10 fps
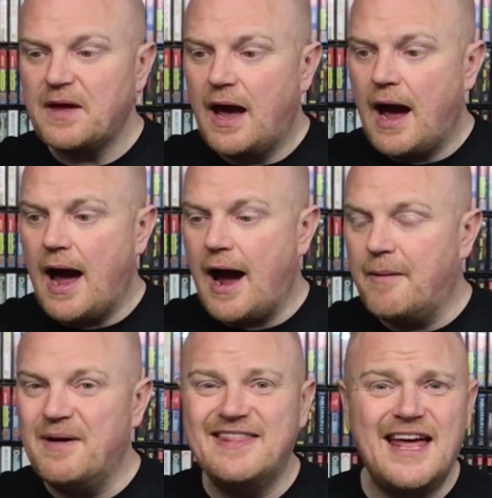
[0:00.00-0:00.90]

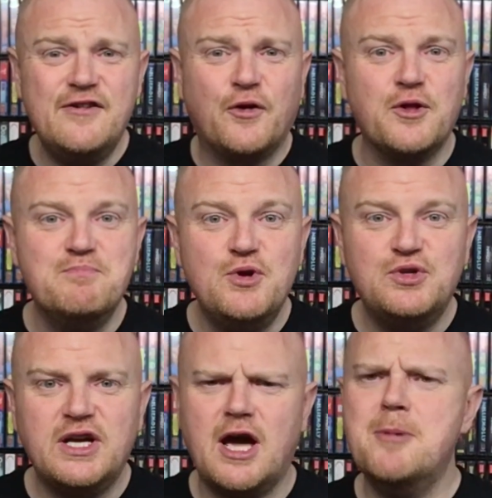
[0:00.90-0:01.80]
Then you've got the
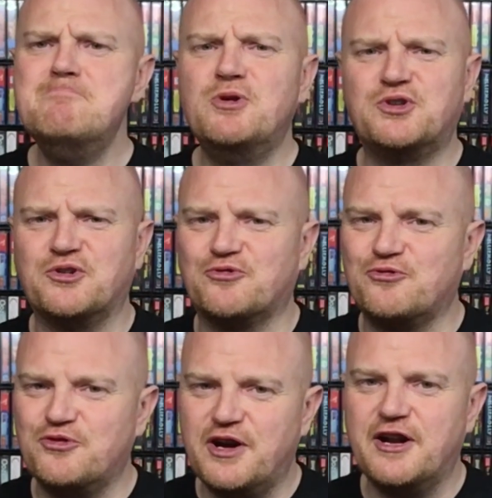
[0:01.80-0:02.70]
music. Music is
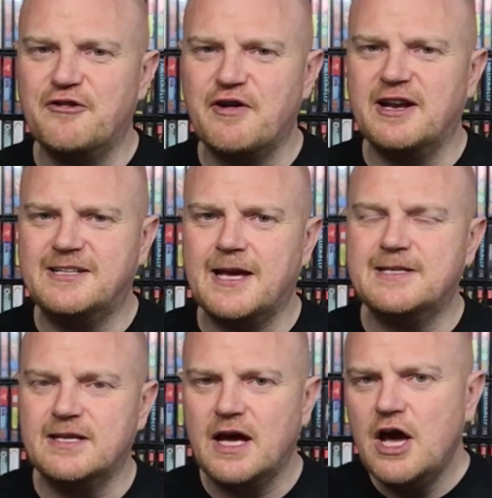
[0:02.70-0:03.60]
really, really
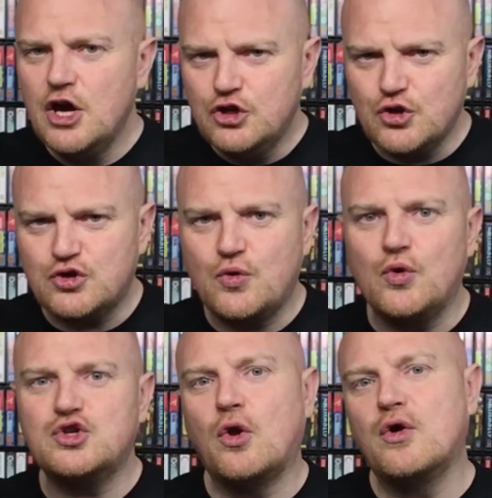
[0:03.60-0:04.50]
decent. Just goes
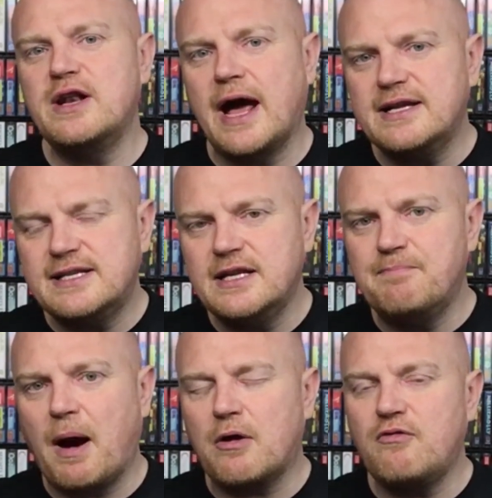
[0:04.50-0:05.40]
along nicely in the
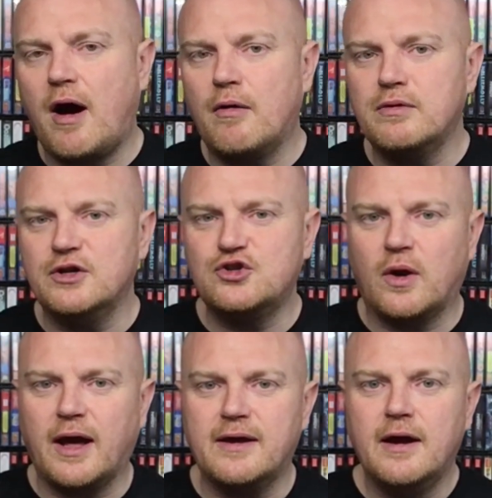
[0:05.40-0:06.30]
background. It's not
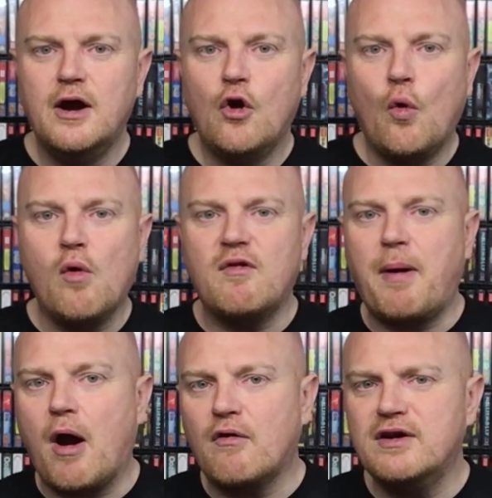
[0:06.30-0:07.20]
like
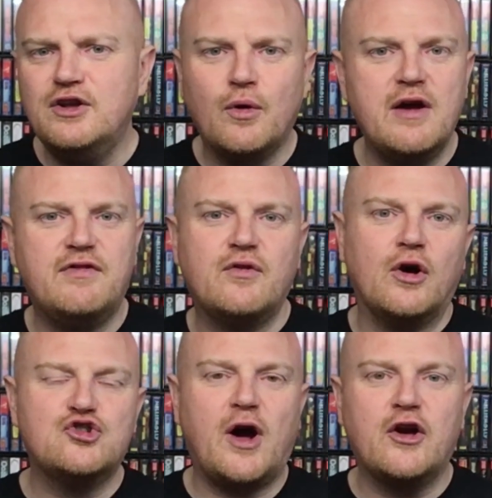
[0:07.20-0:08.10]
overpowering. You know, if you've got to
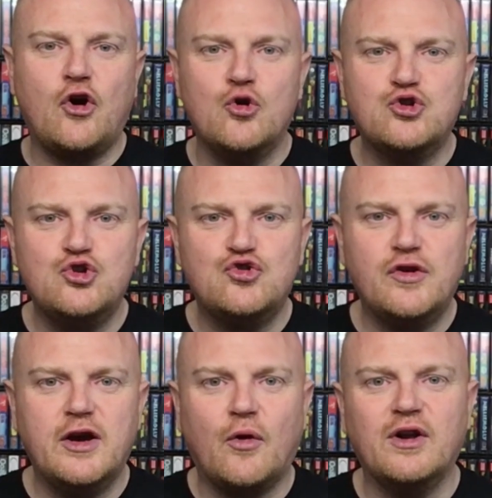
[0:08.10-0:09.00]
try and concentrate
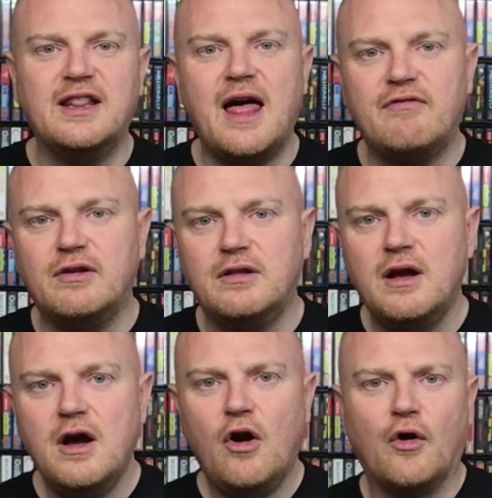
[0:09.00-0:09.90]
on a level,
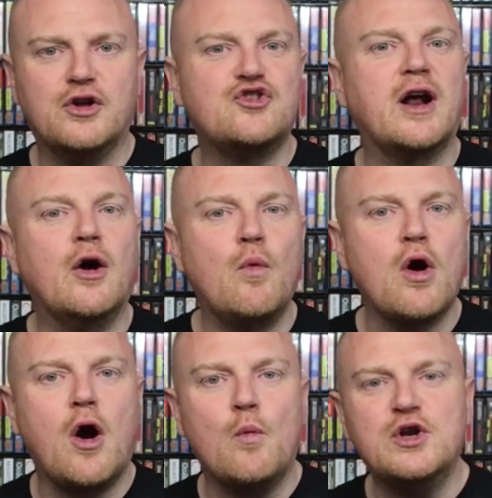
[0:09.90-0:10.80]
or you're trying to work
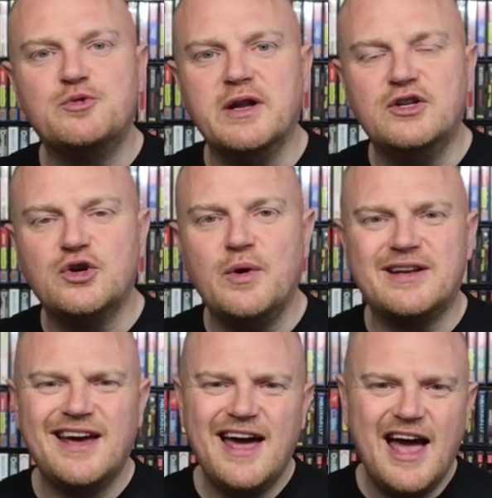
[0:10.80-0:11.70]
out which way to do it,
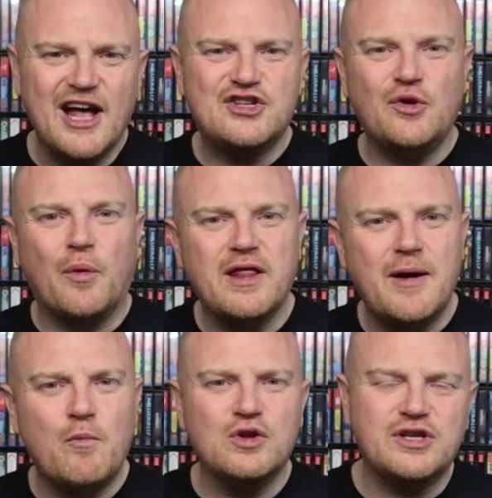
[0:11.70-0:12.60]
it's not one of them
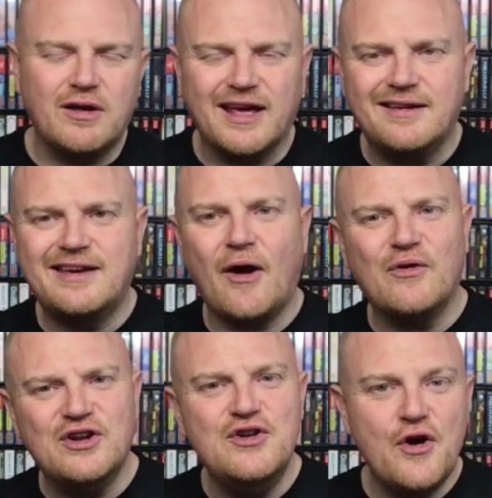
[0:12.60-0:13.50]
ones that like get on your
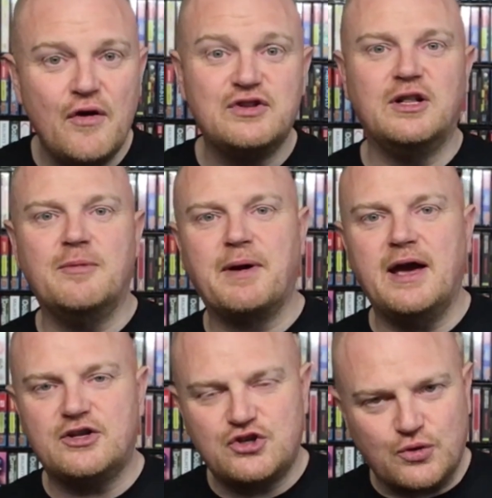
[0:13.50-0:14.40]
nerves a little bit.
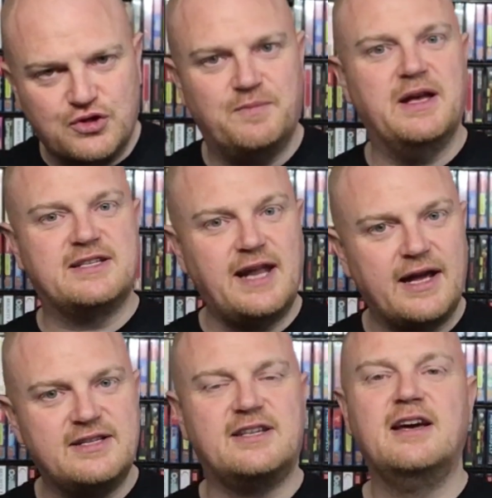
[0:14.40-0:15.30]
It's
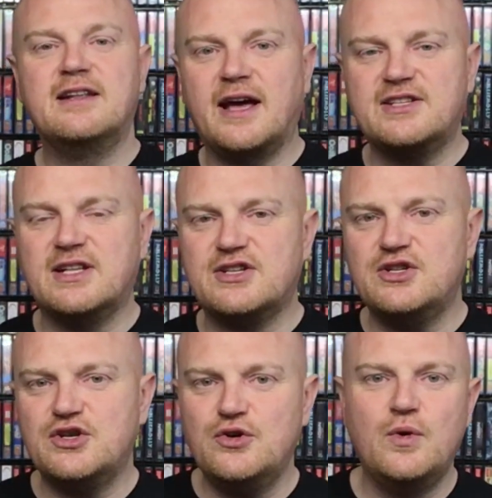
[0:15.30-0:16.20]
nice to listen
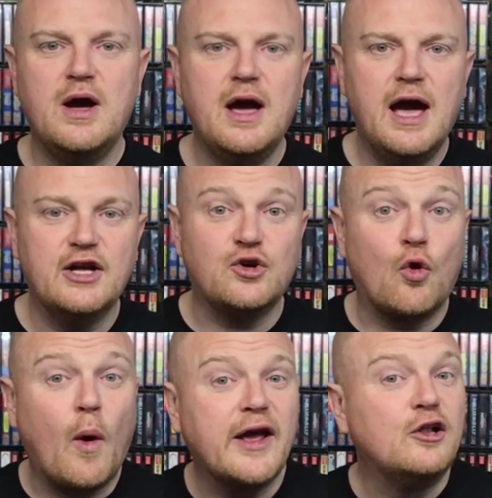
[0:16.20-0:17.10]
to. It's on
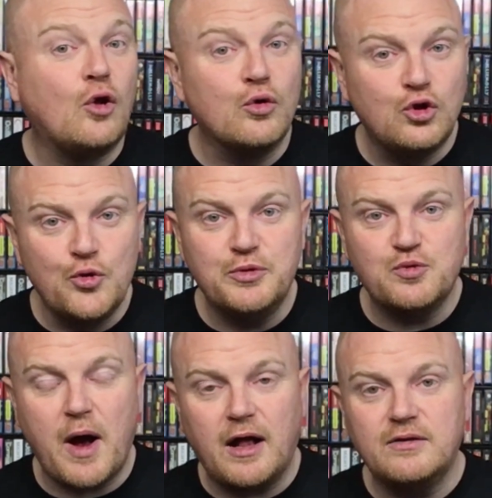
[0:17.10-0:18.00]
quite a long loop as
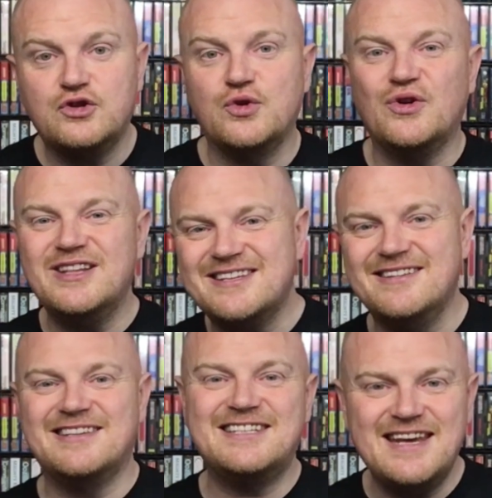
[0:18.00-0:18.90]
well, so you're not listening to the
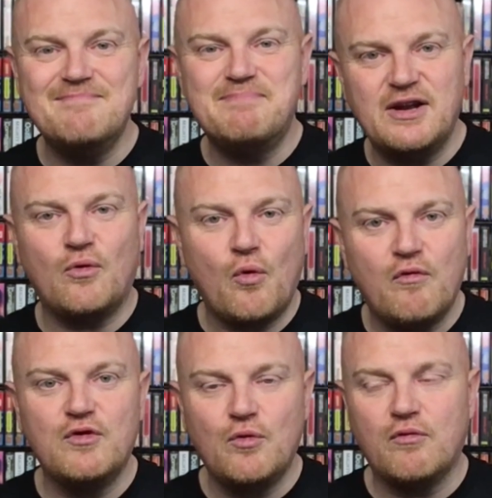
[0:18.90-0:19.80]
same bit over
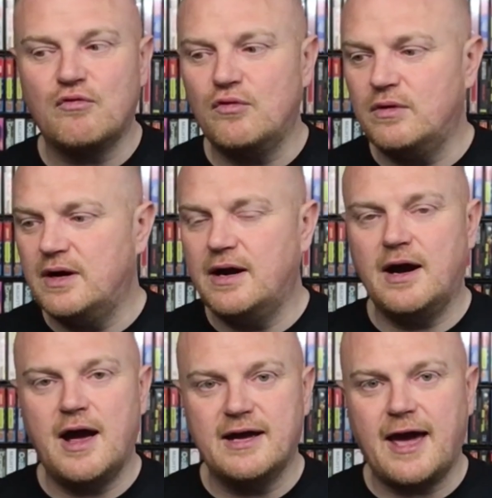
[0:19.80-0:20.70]
and over
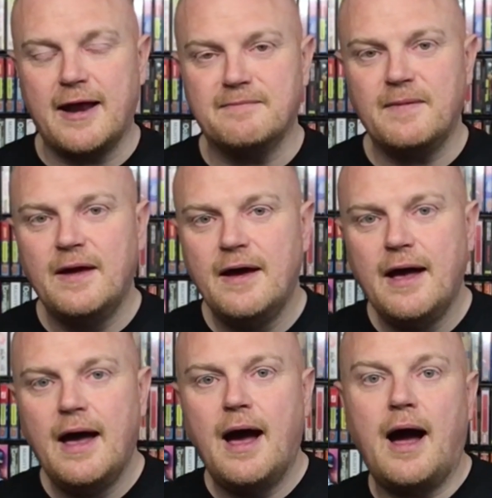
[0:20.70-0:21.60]
again.
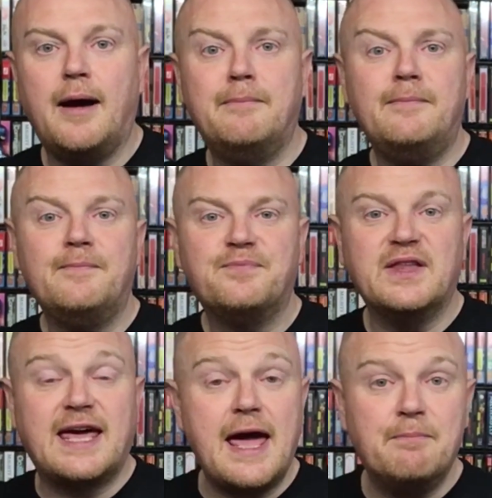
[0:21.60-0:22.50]
The
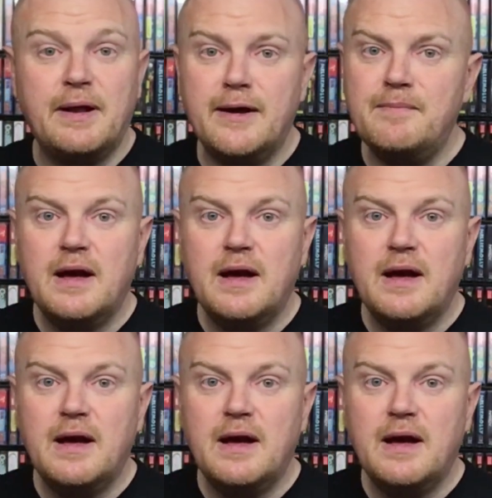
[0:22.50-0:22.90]
gameplay